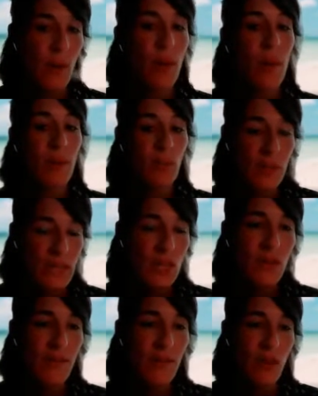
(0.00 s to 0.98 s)
But we need
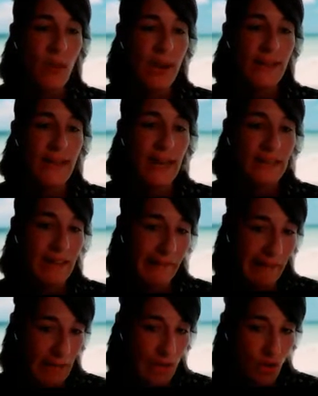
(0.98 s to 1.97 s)
to evaluate the
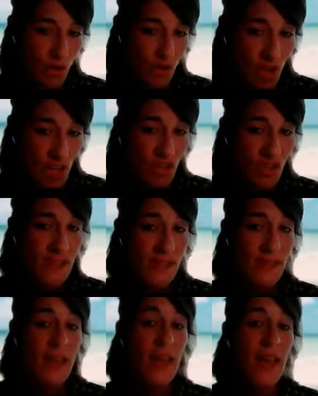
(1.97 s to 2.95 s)
indirect land use
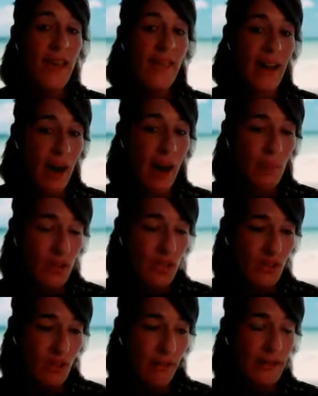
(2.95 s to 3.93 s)
changes, the carbon
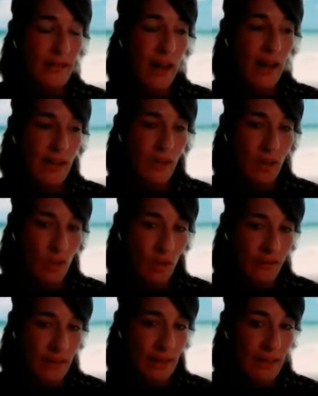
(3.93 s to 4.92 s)
storage, how it's going to
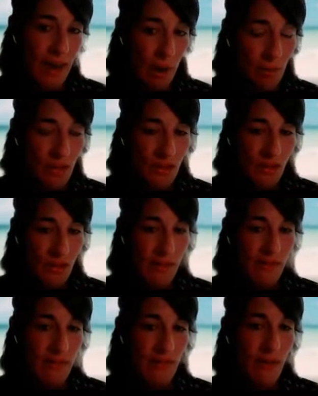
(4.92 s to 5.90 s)
affect the carbon storage
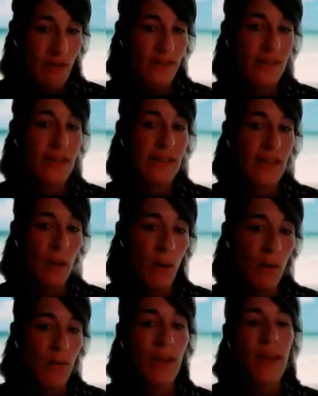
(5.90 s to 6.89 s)
of the forestry as a
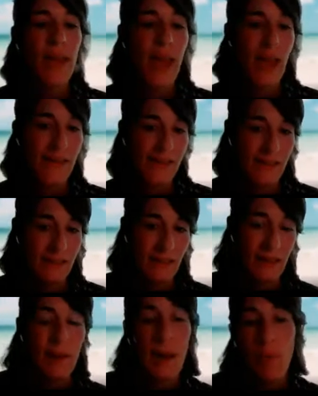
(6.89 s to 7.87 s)
whole,
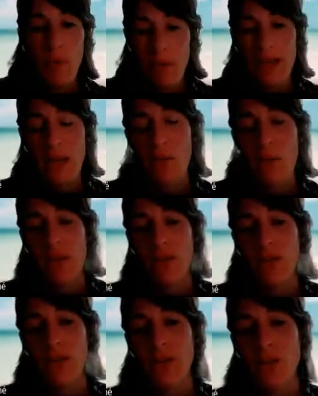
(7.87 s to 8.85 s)
etc. And probably we
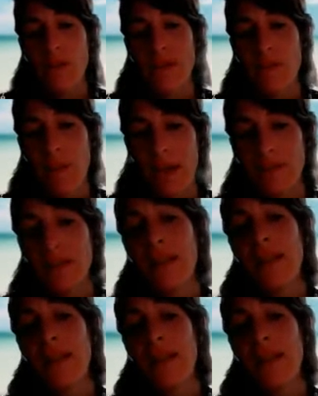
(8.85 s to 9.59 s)
are going to expand